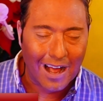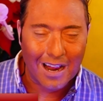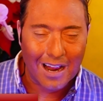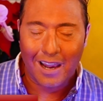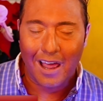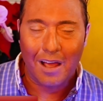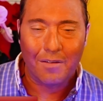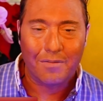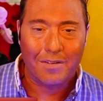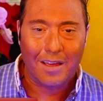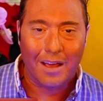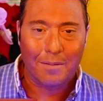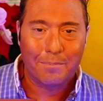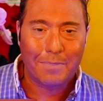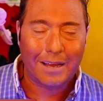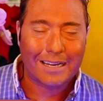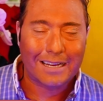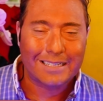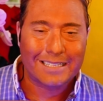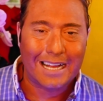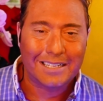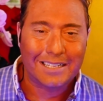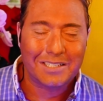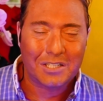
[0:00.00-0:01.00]
I love that
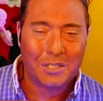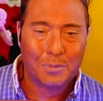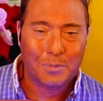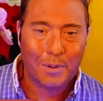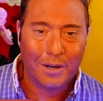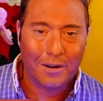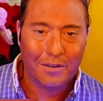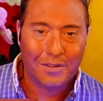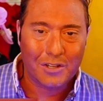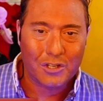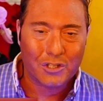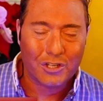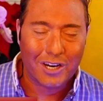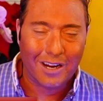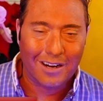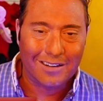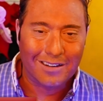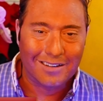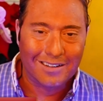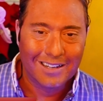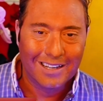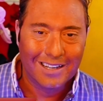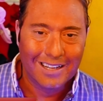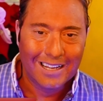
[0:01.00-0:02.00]
because that's the spirit of this
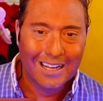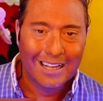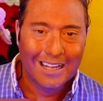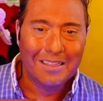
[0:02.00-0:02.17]
channel.